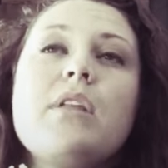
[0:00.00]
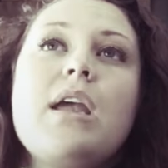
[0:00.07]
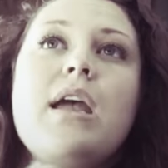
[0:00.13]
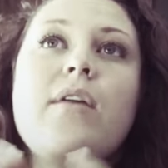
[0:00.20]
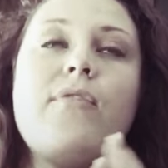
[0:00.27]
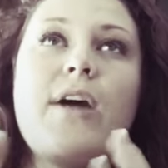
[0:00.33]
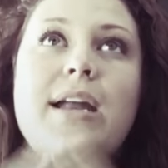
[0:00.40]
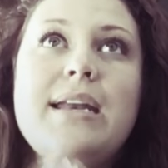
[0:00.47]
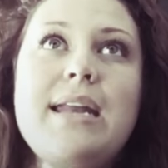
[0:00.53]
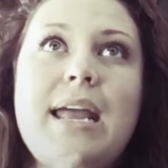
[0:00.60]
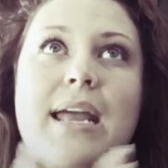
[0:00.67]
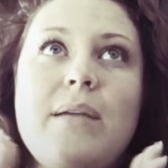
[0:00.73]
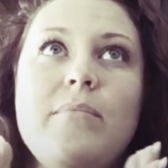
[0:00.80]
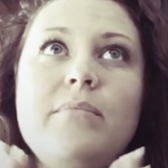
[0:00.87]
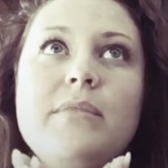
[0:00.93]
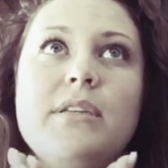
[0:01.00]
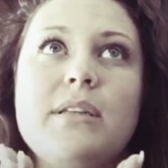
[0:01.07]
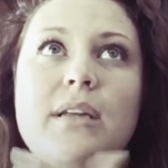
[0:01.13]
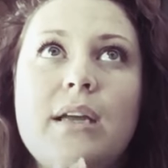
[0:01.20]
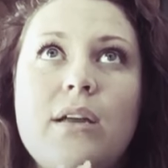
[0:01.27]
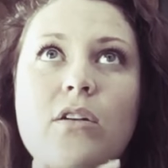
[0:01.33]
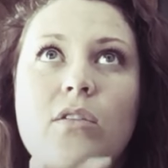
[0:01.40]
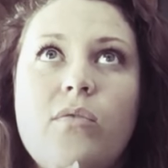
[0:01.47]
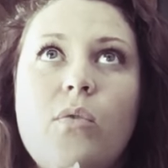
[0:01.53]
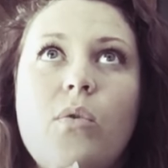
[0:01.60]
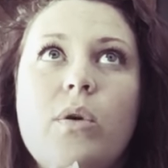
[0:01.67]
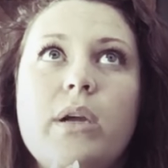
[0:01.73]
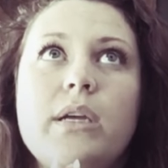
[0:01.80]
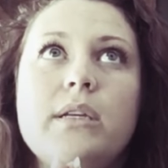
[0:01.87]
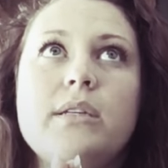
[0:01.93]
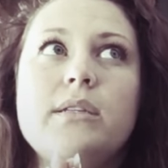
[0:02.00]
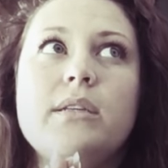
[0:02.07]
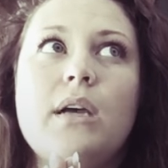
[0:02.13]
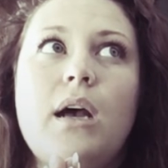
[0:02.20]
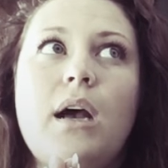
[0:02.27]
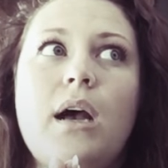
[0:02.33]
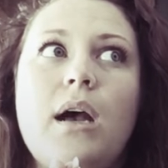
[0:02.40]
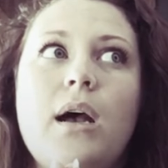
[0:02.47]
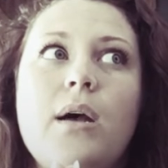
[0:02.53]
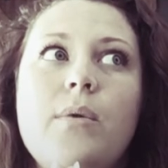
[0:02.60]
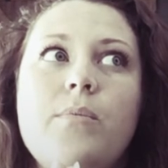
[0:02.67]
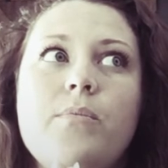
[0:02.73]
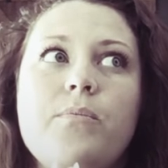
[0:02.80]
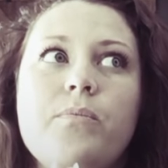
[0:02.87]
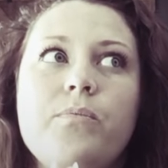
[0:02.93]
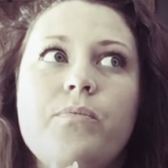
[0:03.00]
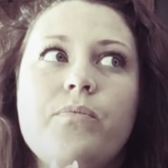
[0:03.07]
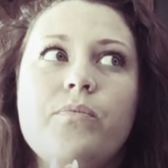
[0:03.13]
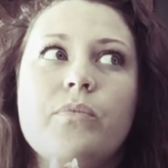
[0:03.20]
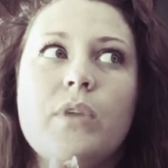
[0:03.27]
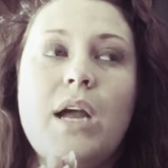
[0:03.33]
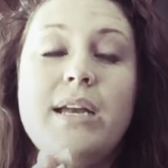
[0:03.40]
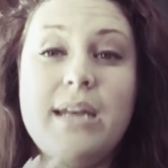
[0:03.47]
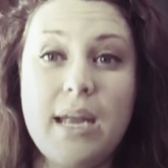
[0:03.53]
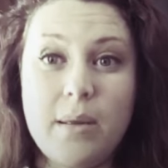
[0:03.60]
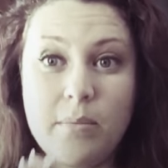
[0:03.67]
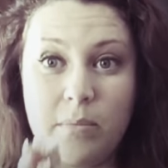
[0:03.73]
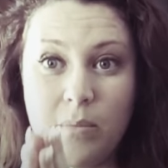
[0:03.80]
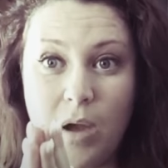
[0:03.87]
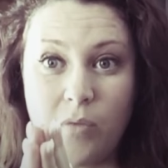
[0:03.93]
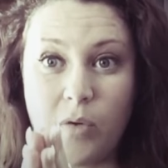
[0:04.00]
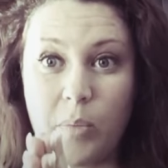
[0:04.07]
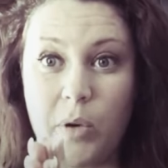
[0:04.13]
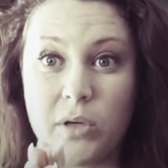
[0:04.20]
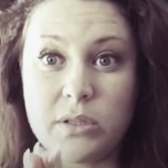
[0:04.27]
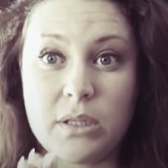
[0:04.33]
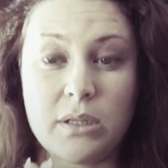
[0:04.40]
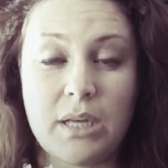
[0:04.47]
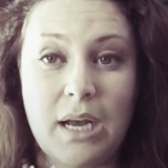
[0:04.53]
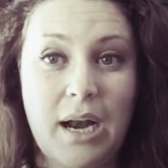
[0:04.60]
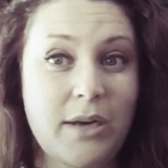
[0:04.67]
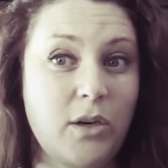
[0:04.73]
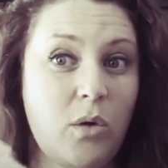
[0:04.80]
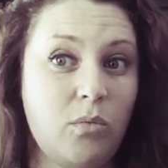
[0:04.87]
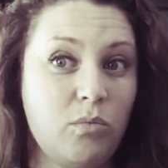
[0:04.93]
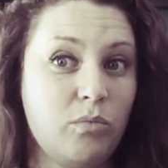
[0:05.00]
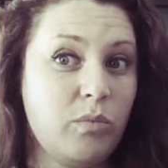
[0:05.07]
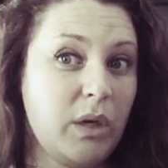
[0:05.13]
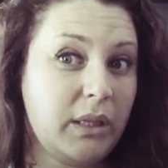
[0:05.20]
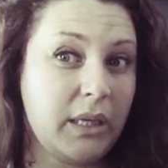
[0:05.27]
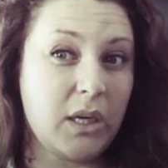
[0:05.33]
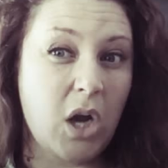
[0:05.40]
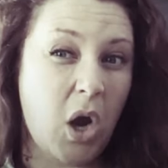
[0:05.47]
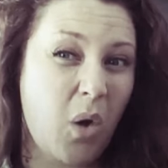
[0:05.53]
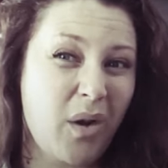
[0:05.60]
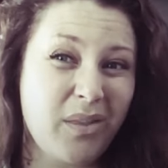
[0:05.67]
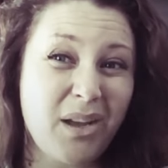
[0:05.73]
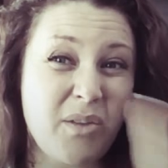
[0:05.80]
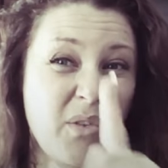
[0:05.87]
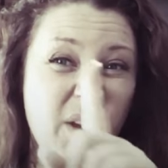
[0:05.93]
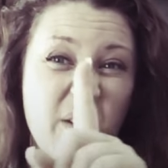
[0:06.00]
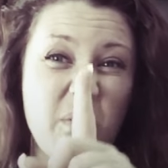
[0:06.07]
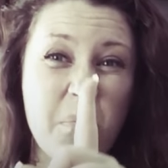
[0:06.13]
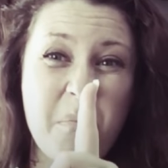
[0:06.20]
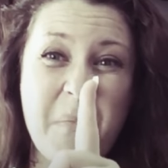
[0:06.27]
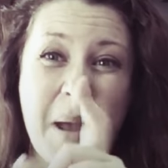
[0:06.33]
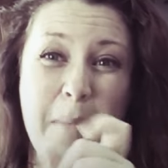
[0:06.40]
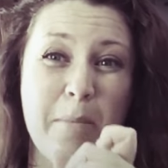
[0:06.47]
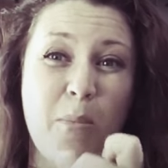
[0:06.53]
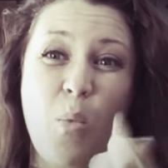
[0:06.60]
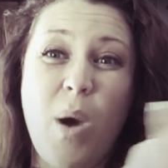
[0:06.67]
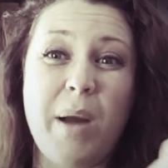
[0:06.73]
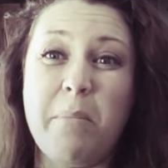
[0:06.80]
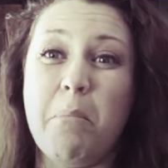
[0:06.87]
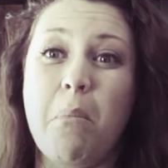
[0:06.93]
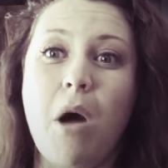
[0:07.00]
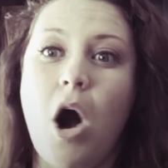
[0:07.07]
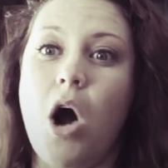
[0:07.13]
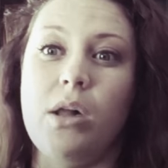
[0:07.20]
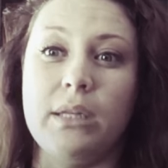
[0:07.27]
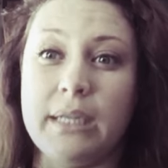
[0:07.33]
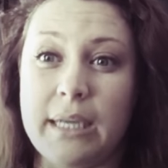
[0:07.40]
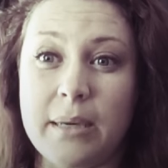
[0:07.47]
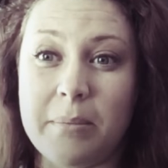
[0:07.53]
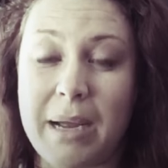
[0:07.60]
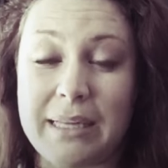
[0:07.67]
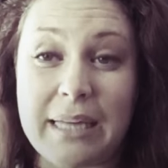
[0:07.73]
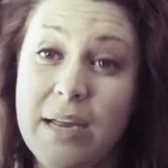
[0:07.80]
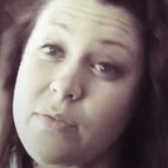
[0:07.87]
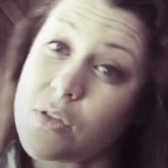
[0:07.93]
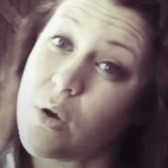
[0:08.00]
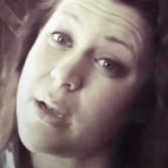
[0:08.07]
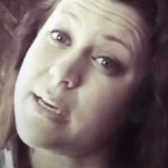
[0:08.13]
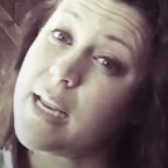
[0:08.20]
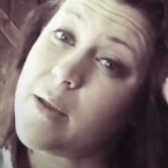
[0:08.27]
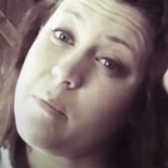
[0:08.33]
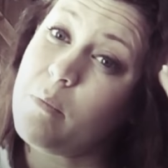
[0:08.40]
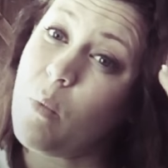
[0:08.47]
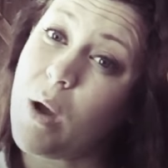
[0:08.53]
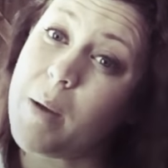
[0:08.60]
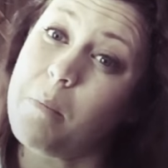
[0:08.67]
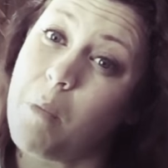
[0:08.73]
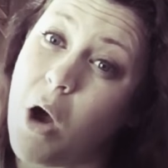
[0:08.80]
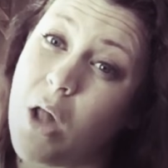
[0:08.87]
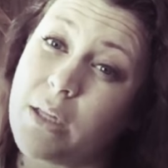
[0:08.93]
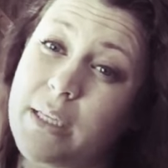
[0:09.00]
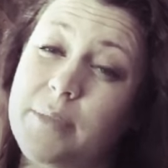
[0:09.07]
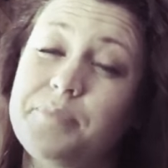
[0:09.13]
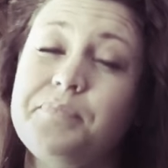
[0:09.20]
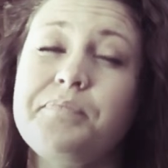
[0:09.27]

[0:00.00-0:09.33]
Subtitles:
if I named the inner voice a name of a person that I don't really know, I think I've only ever met one Molly in my life. So I named one Molly,